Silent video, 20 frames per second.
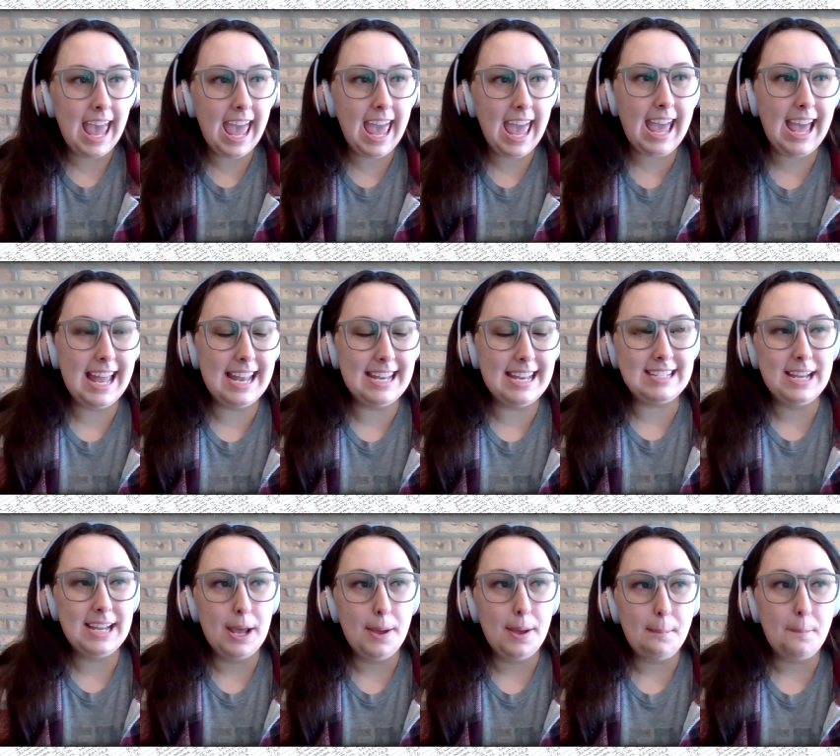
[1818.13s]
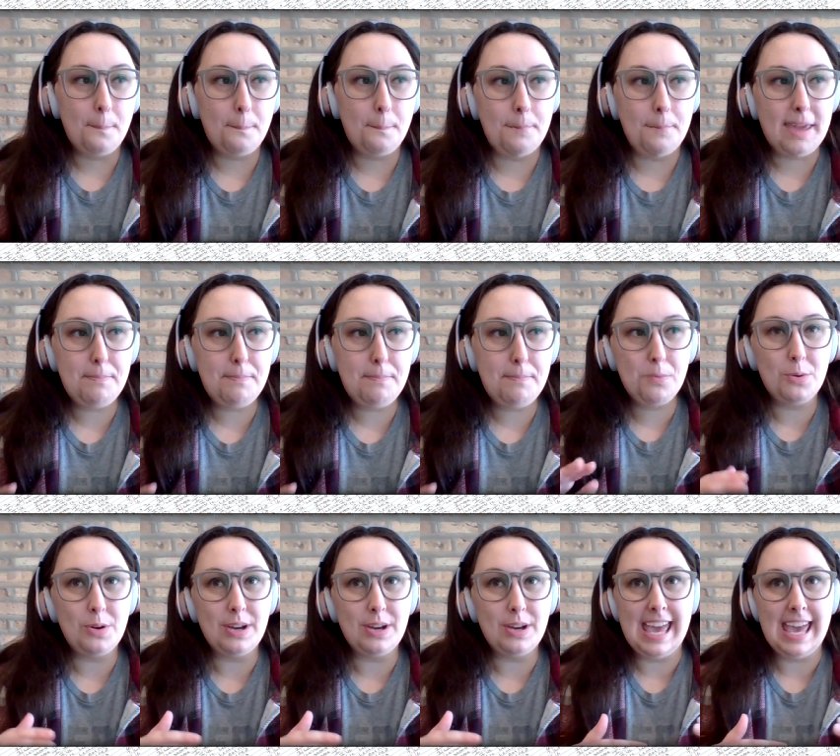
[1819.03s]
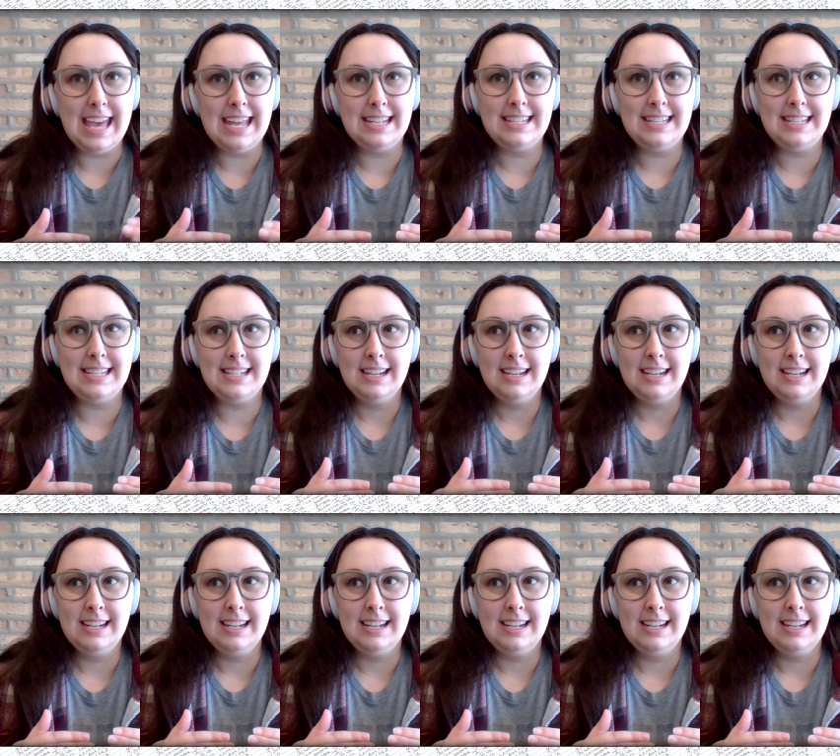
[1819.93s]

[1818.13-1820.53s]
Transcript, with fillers: and people will get